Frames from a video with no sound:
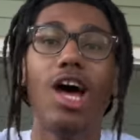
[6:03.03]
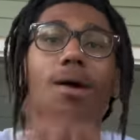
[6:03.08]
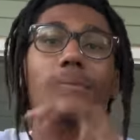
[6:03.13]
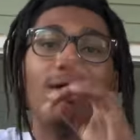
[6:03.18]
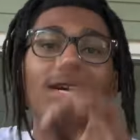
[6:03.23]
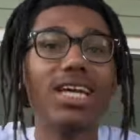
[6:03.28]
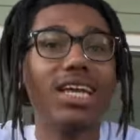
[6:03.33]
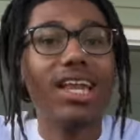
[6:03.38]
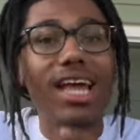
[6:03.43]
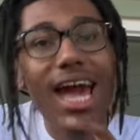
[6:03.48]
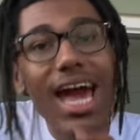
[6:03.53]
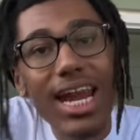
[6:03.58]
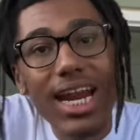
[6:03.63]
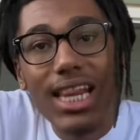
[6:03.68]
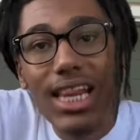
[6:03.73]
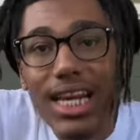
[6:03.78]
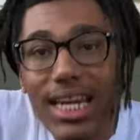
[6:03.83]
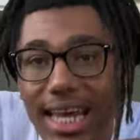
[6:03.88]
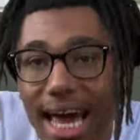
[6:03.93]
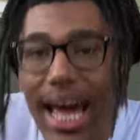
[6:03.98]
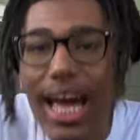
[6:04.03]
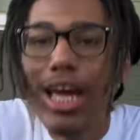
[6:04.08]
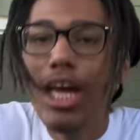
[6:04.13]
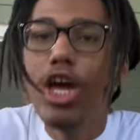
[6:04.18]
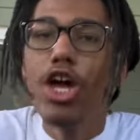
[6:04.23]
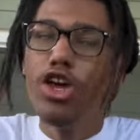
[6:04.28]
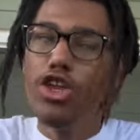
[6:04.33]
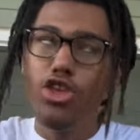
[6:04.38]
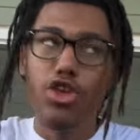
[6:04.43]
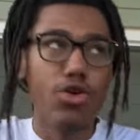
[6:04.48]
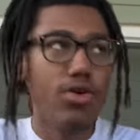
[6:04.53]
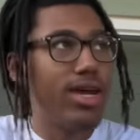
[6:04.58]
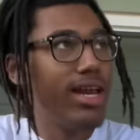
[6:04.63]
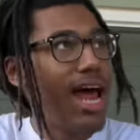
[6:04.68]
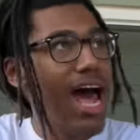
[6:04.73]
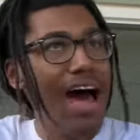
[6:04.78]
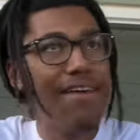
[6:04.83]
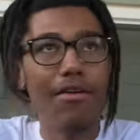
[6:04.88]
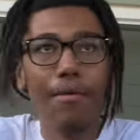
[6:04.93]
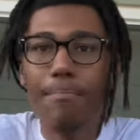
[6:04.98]
Because at the end of the day, you can
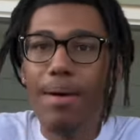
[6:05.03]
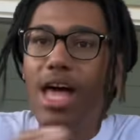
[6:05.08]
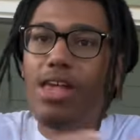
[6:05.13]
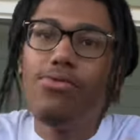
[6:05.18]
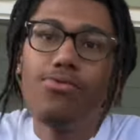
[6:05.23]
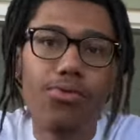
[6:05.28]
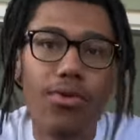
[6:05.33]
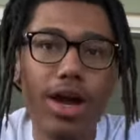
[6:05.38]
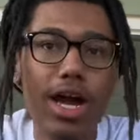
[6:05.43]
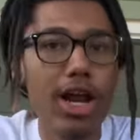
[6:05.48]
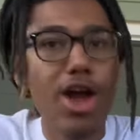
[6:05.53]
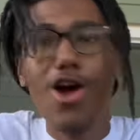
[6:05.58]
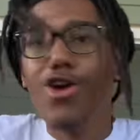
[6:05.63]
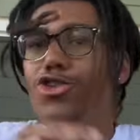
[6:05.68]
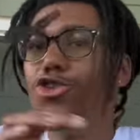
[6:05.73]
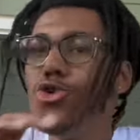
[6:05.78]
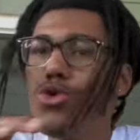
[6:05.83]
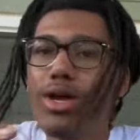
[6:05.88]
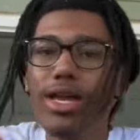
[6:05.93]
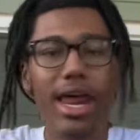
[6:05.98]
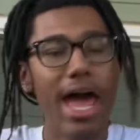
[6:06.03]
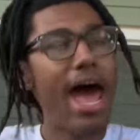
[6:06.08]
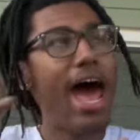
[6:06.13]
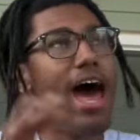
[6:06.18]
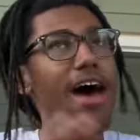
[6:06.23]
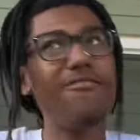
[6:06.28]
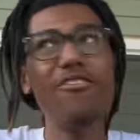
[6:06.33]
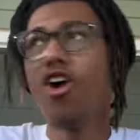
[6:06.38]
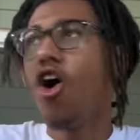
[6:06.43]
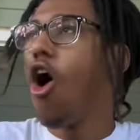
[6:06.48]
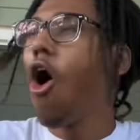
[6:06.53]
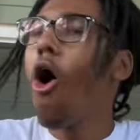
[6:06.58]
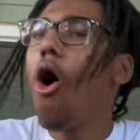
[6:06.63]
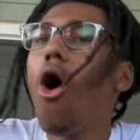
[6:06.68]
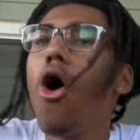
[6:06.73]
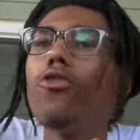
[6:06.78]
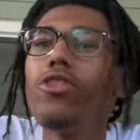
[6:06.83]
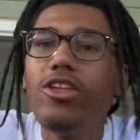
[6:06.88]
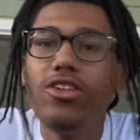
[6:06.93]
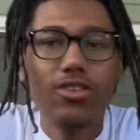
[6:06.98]
have a best friend. You can have
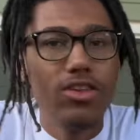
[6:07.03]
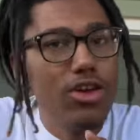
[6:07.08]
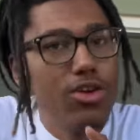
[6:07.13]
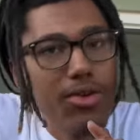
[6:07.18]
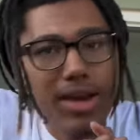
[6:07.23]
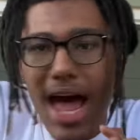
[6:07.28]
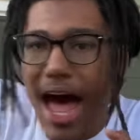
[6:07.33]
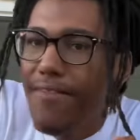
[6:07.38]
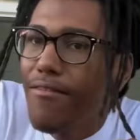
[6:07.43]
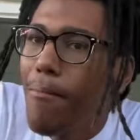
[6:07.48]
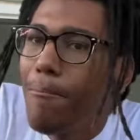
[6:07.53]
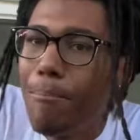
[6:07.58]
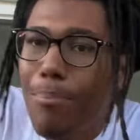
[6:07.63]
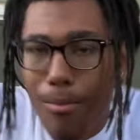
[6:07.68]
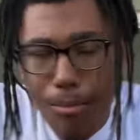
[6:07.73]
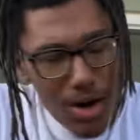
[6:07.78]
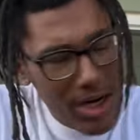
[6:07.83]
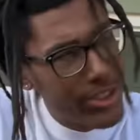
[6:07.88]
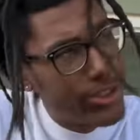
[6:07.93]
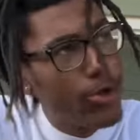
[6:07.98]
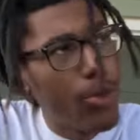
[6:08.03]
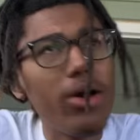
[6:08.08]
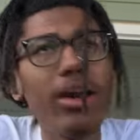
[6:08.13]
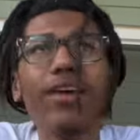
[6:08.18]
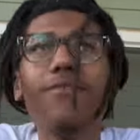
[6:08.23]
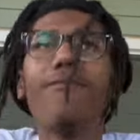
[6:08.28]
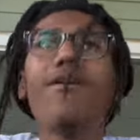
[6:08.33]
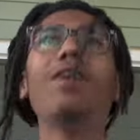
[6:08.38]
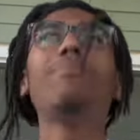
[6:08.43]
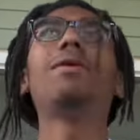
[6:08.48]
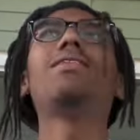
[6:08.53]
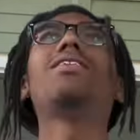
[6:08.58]
all these, you can have a majority of friends. But